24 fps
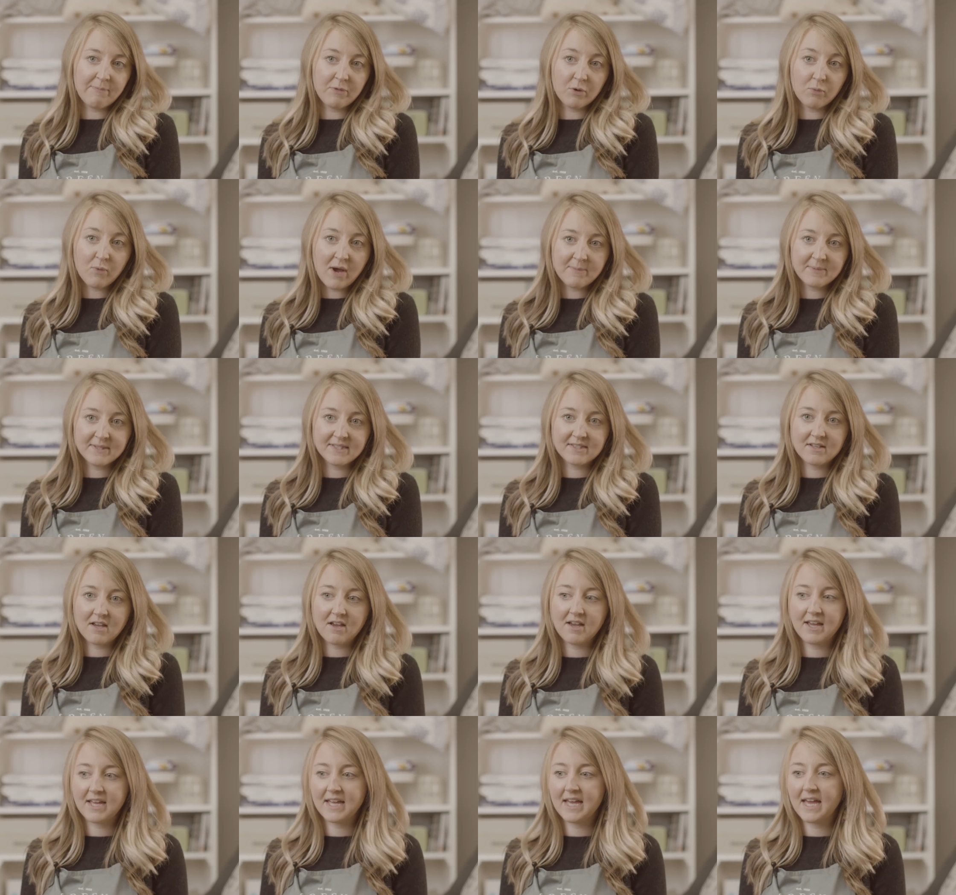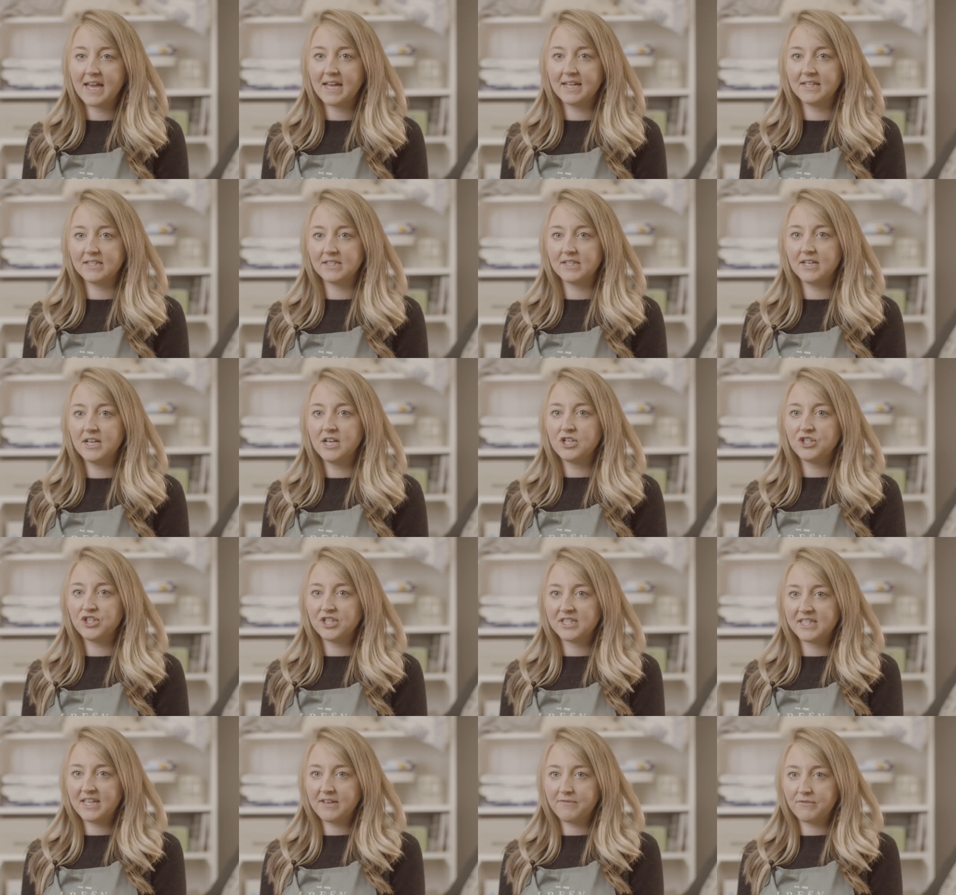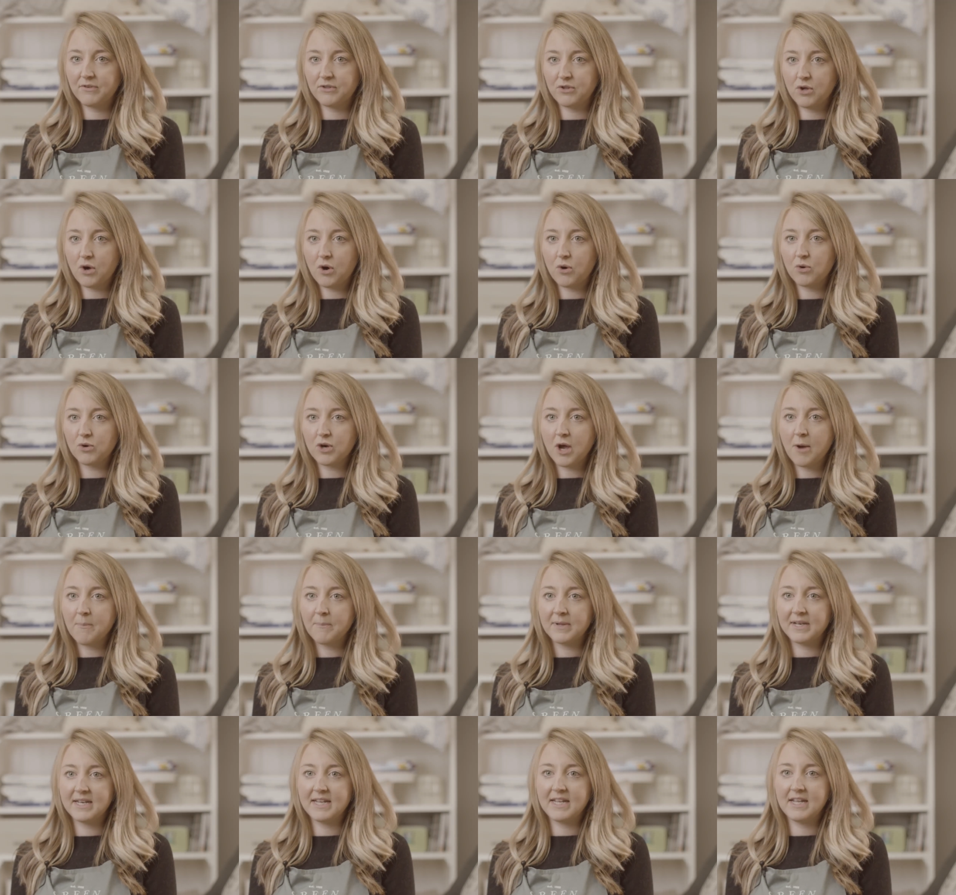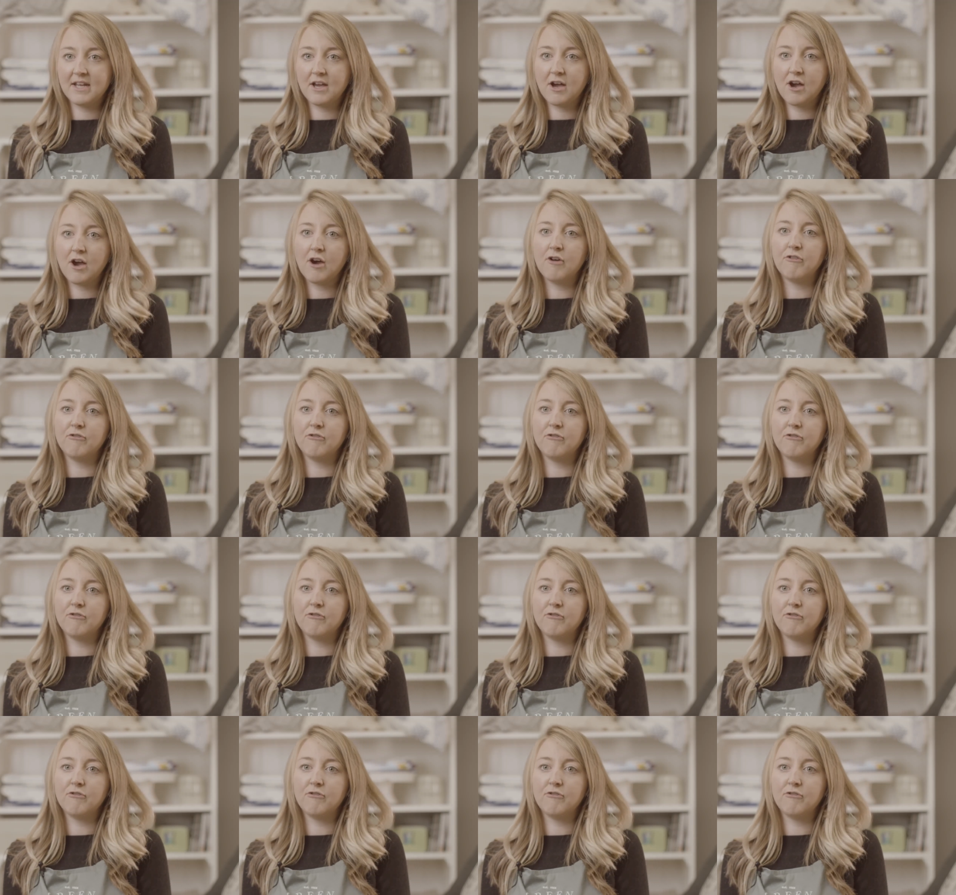the website and just given the whole company a